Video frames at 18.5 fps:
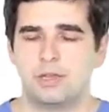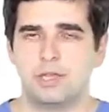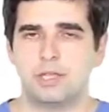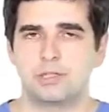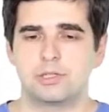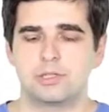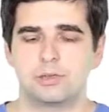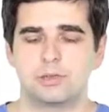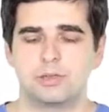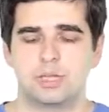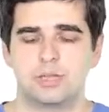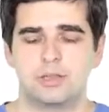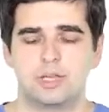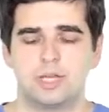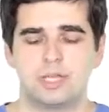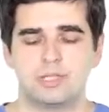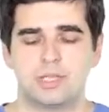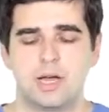Let's look
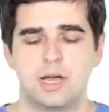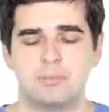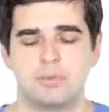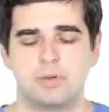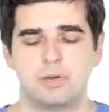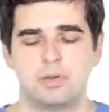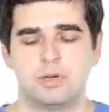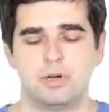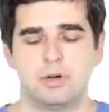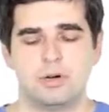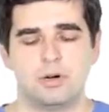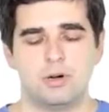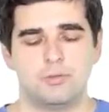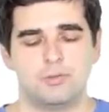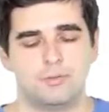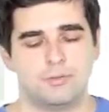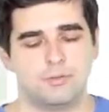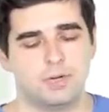at the example
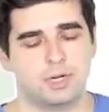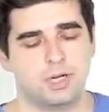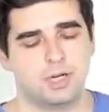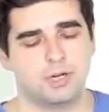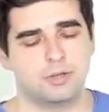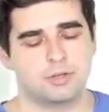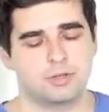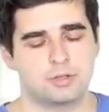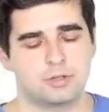of